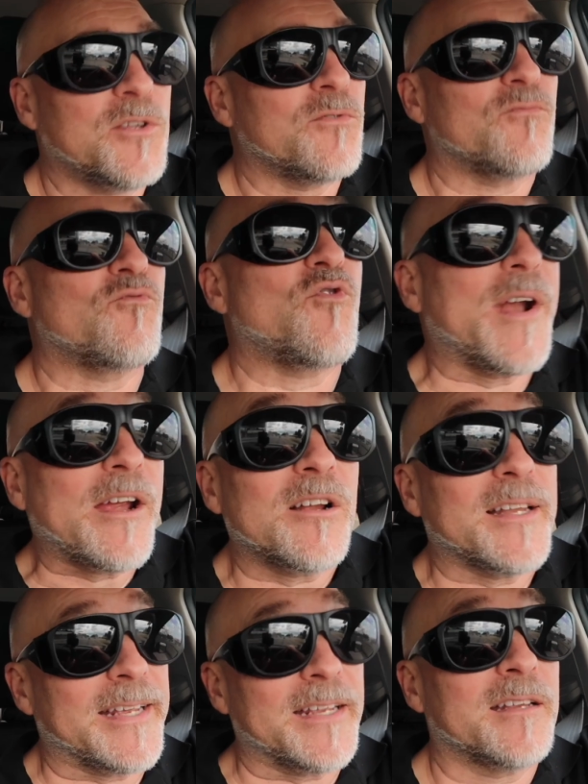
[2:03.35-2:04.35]
You
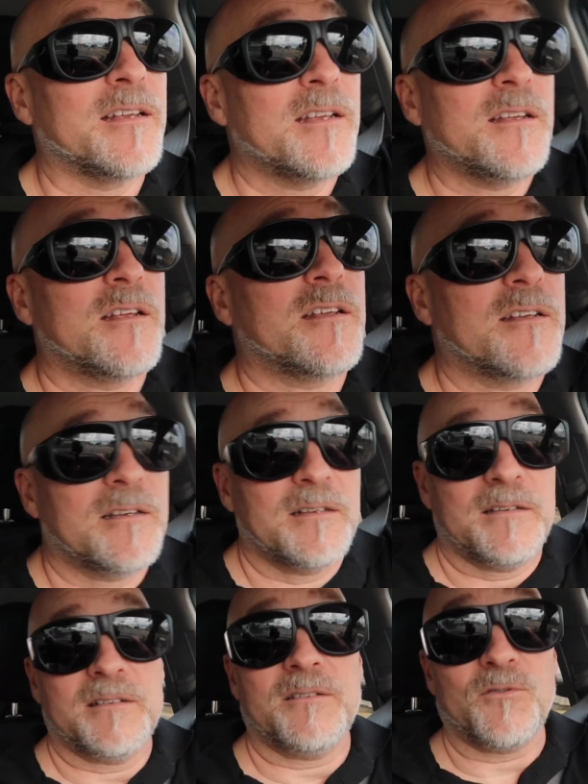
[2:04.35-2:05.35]
rarely,
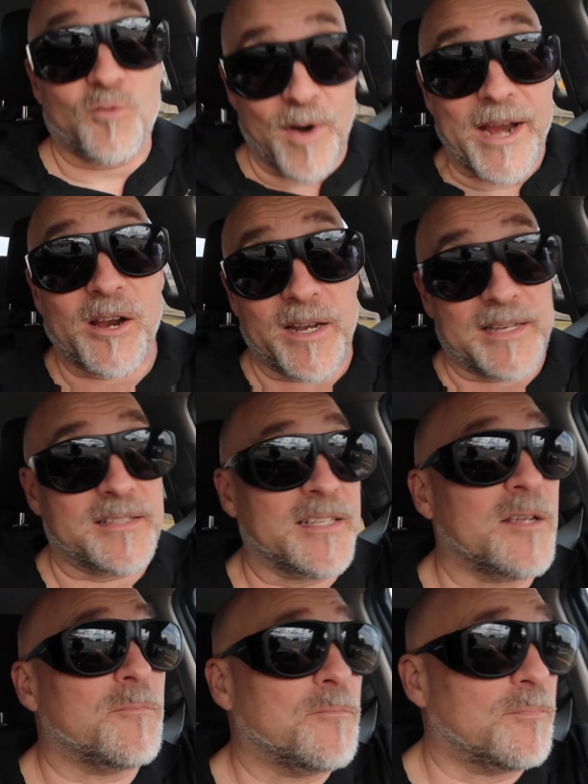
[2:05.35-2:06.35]
rarely
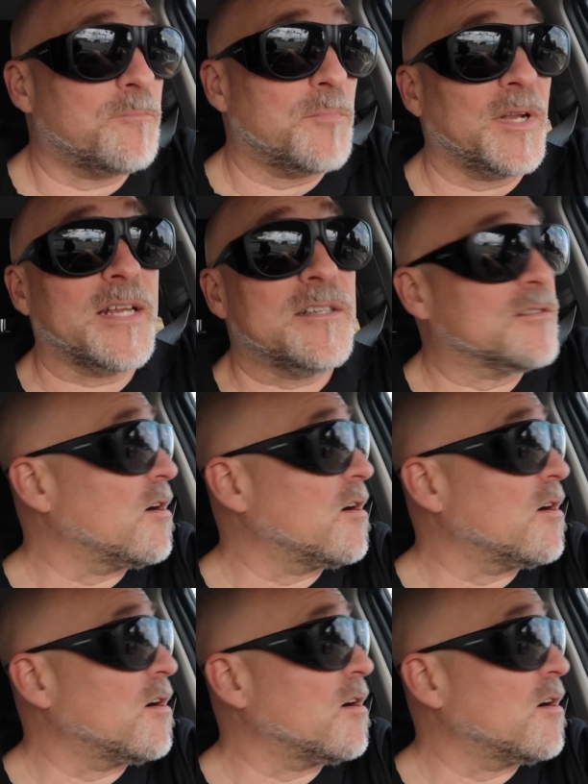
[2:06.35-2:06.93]
see police